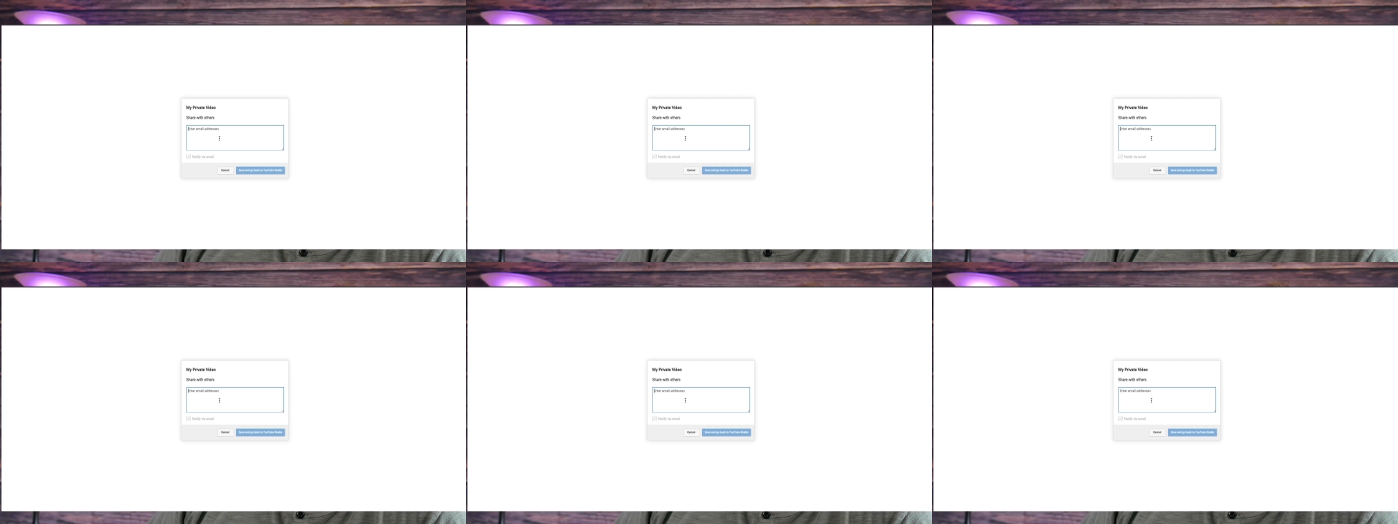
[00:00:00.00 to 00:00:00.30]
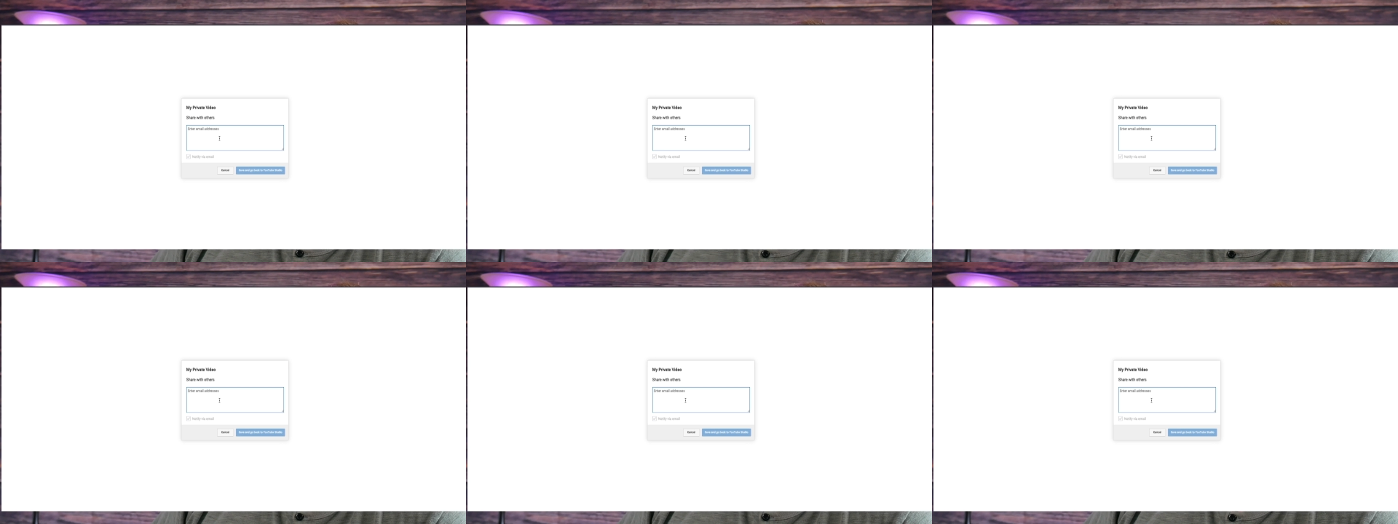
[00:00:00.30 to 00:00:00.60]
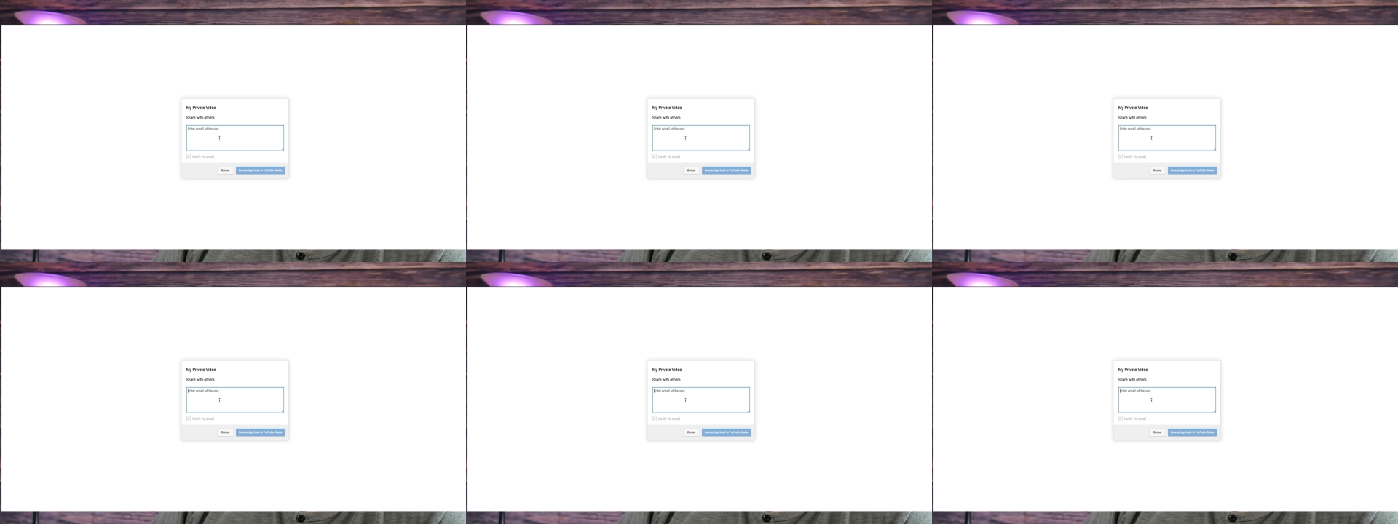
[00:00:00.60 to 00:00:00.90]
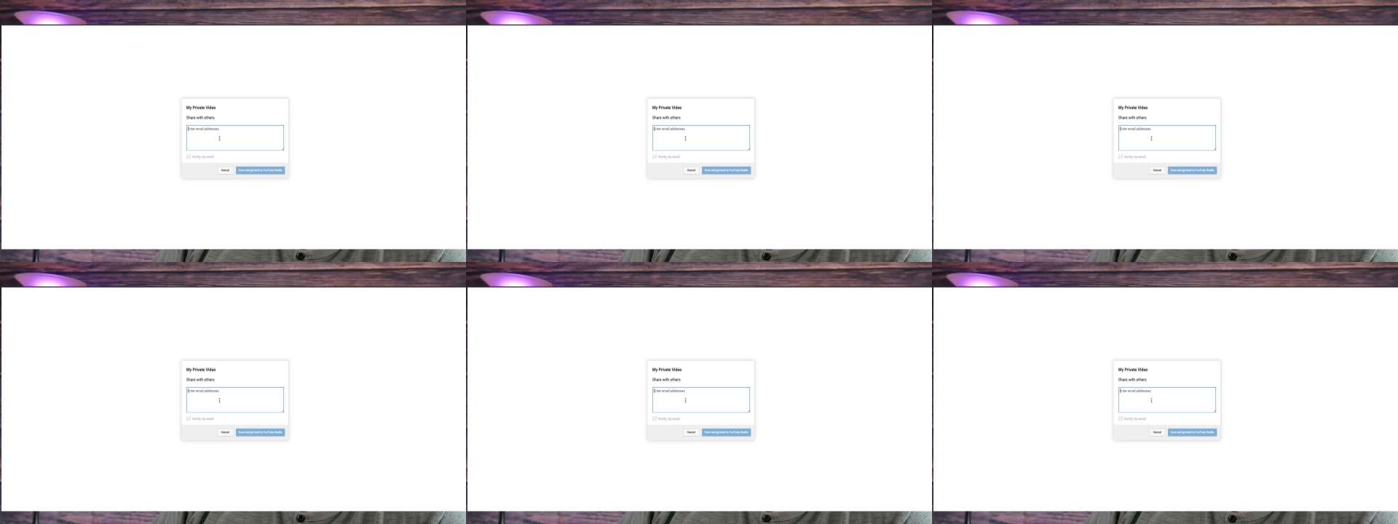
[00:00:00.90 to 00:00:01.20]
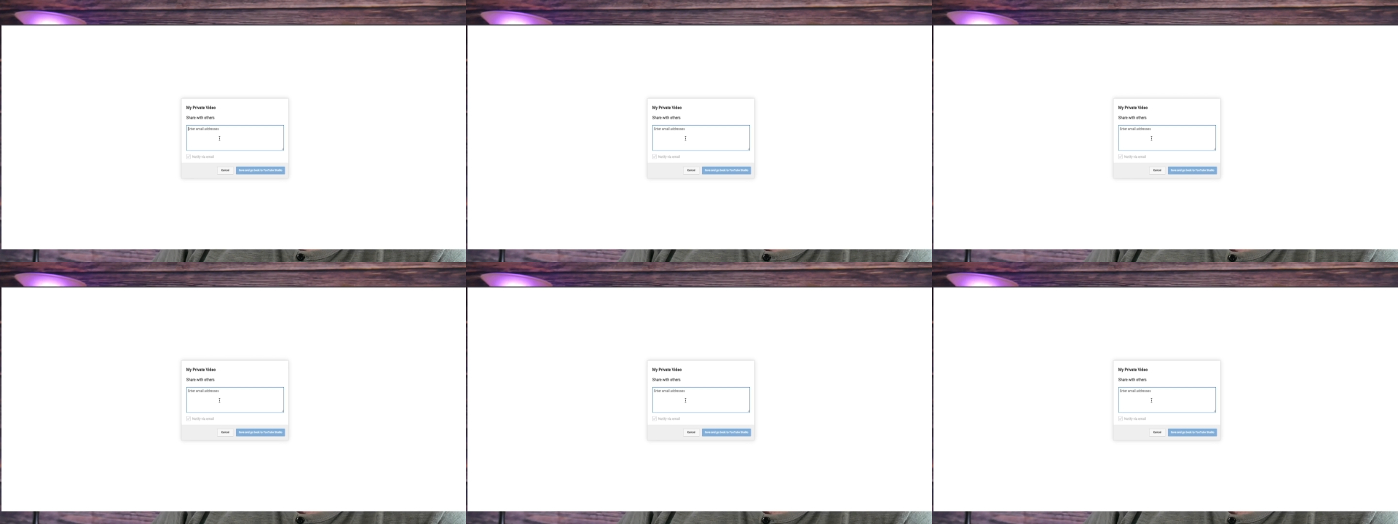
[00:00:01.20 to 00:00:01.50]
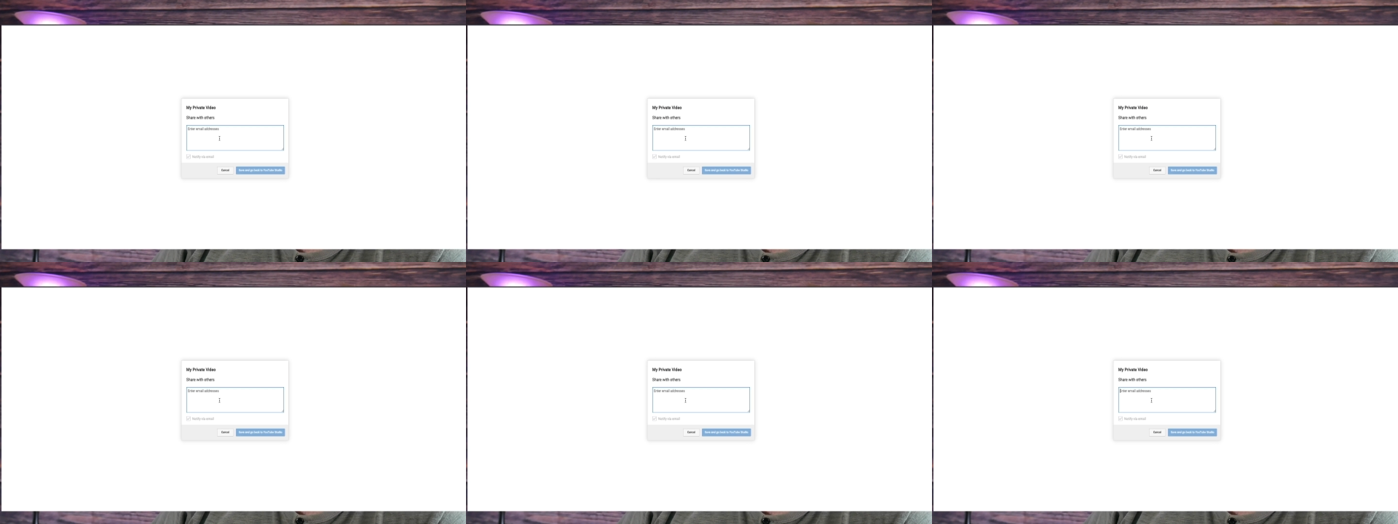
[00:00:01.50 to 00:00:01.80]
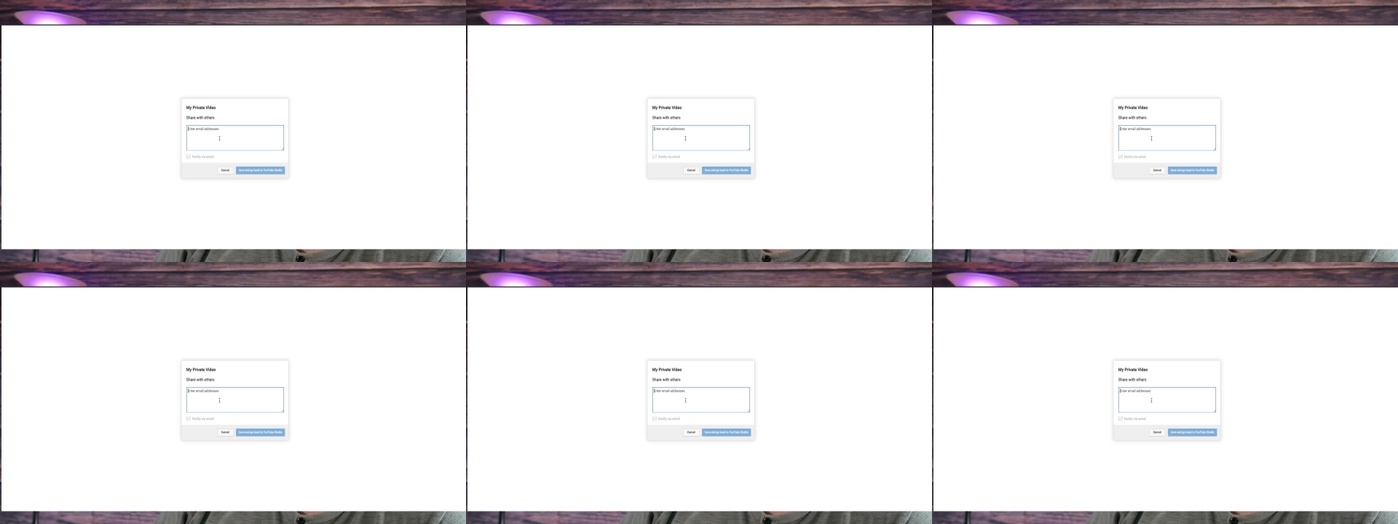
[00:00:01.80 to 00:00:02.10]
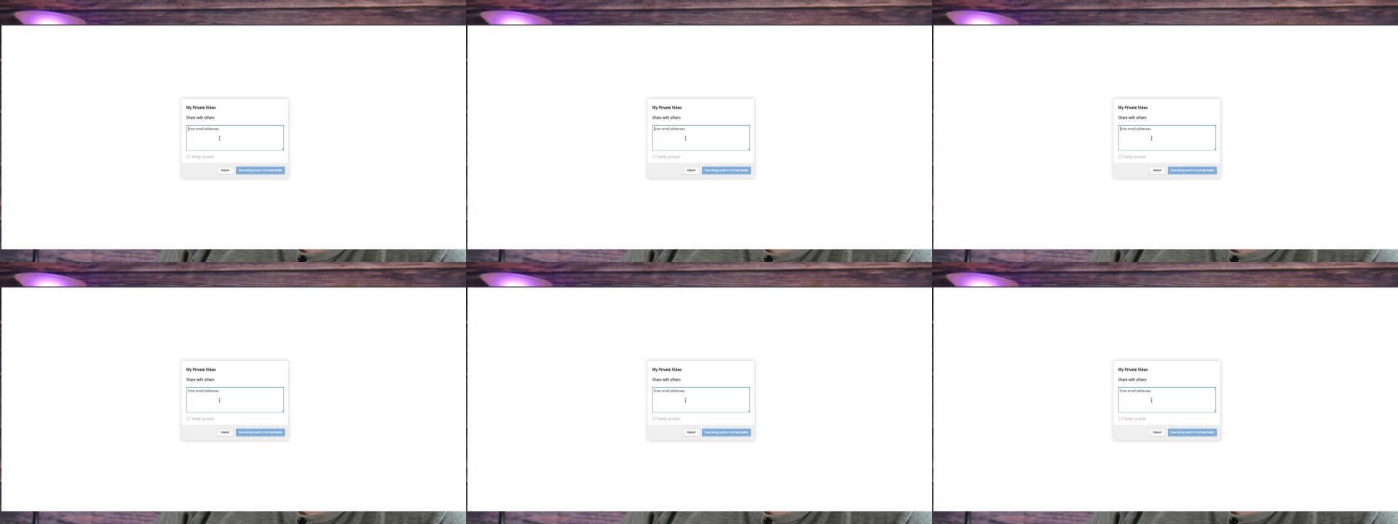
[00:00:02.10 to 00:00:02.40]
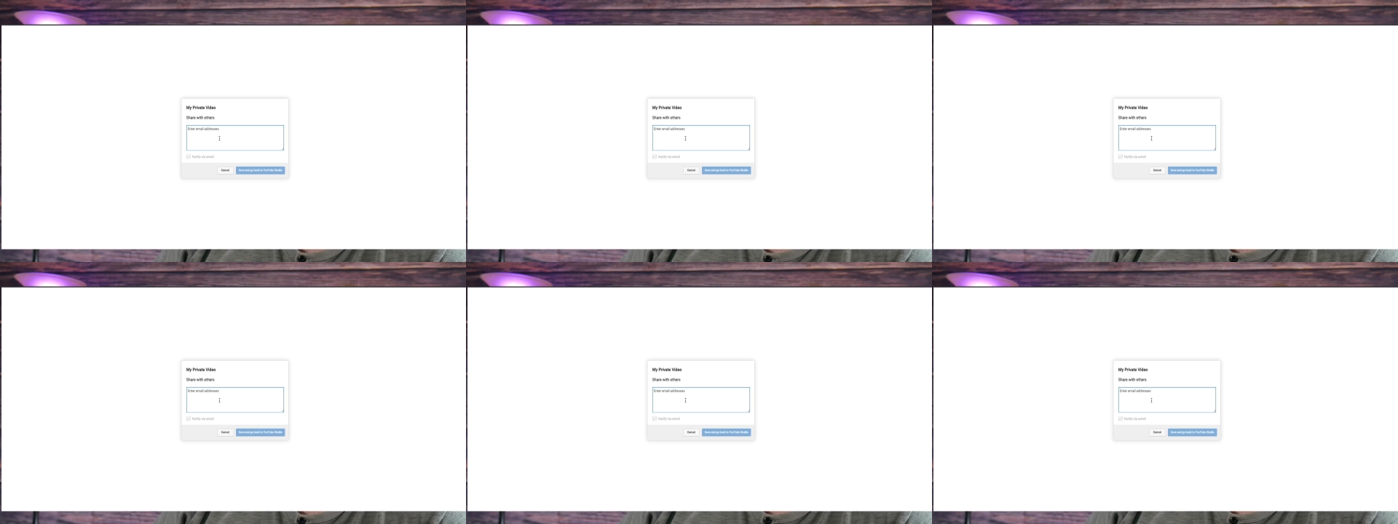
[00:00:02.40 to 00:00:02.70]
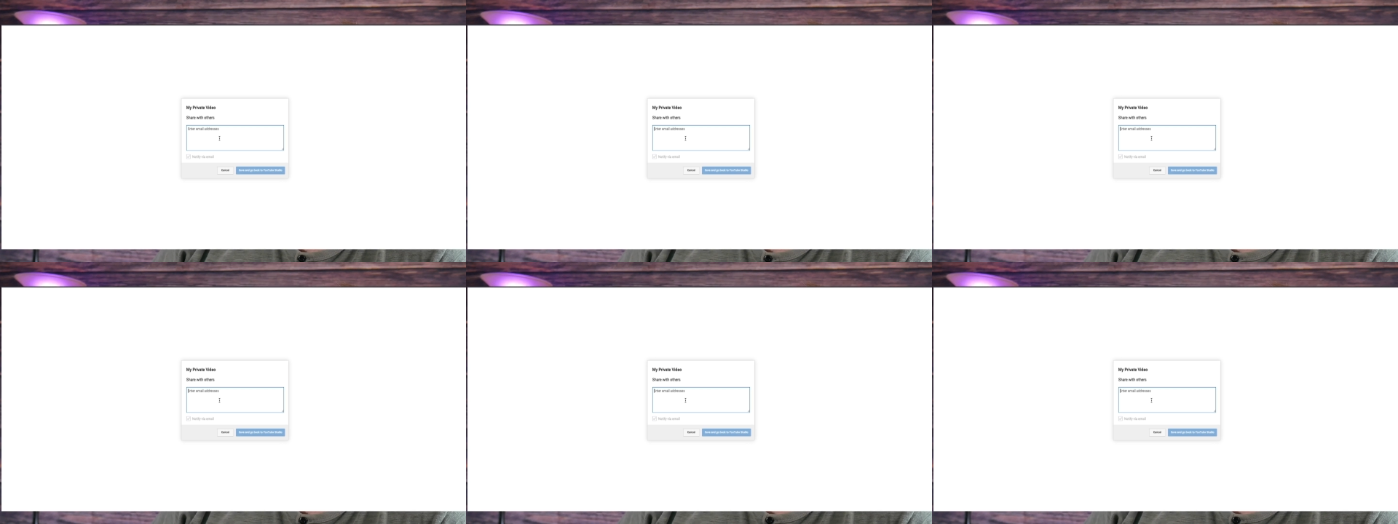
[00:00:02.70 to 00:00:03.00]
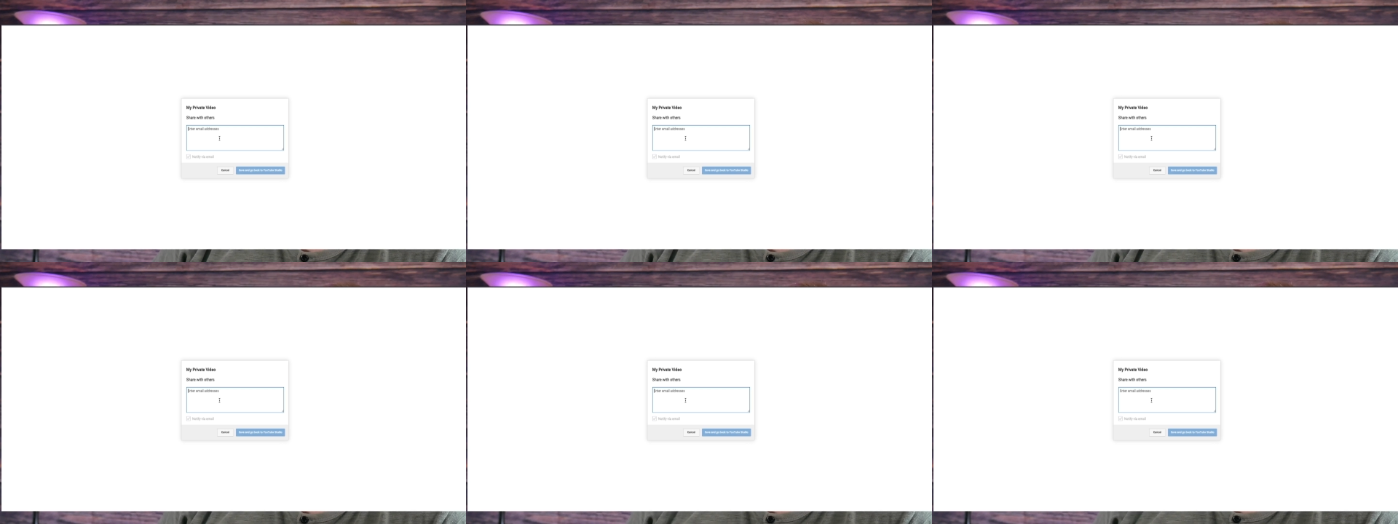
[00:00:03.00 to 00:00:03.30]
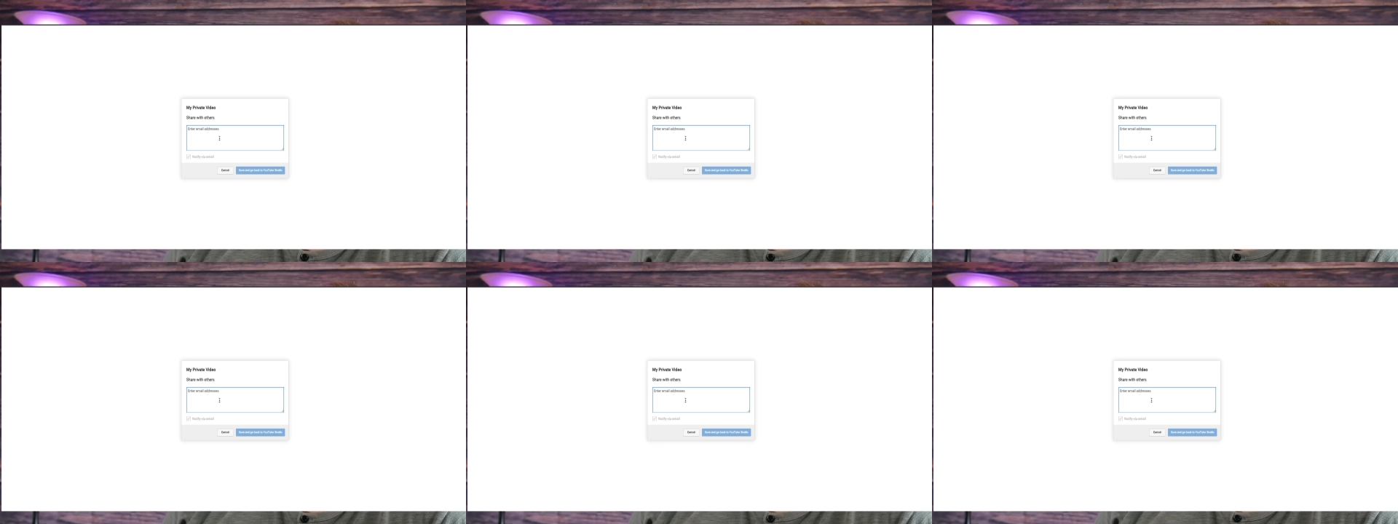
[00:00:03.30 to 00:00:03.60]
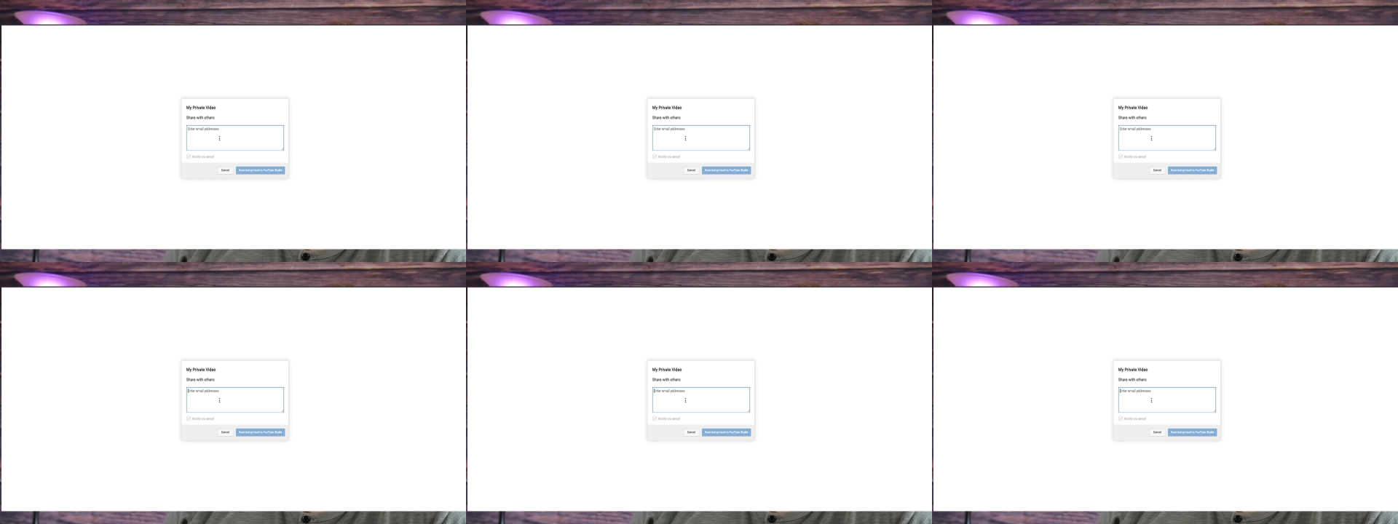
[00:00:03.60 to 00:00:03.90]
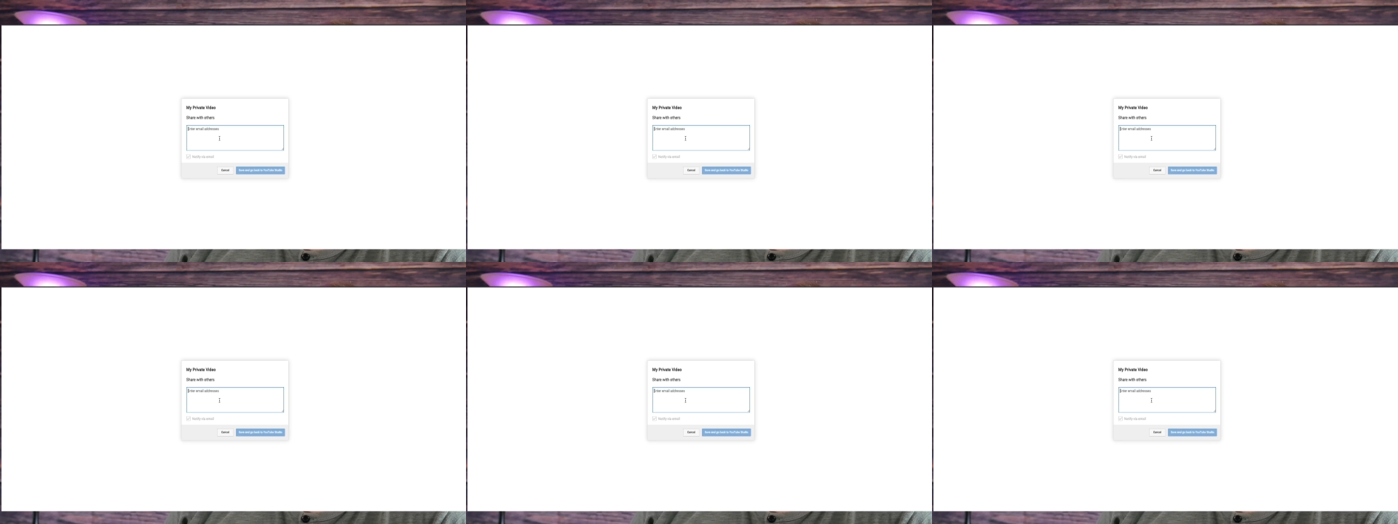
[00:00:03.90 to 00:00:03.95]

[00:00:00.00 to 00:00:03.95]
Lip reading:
No face is visible, so there are no lips to read.